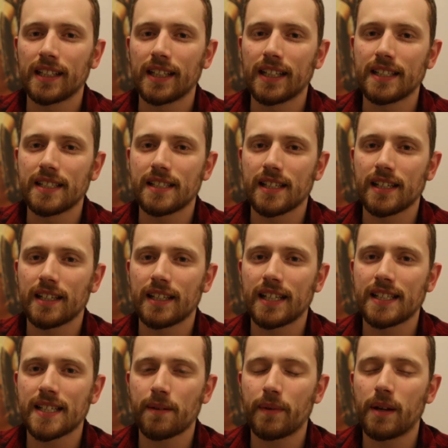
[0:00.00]
is
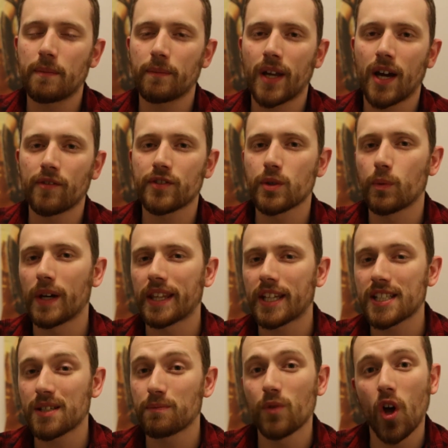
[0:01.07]
something I'm comfortable with,
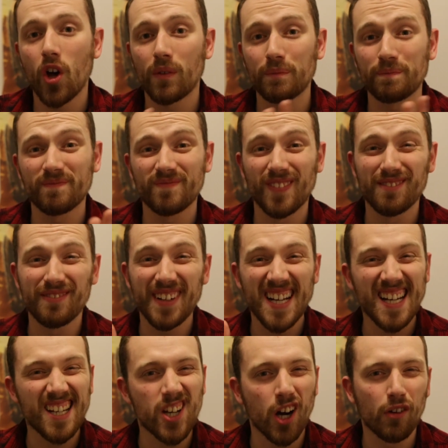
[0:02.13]
because I'm not a
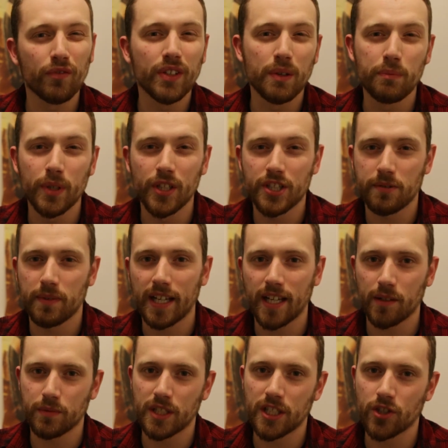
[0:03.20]
really confident person when it
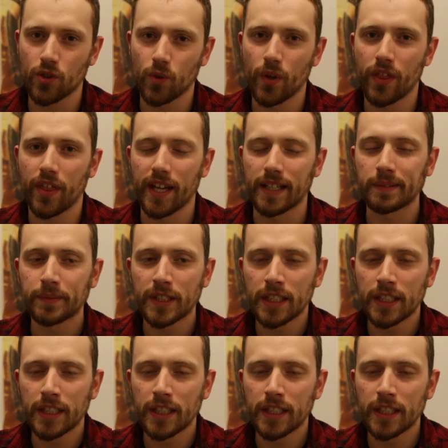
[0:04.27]
comes to this sort of thing.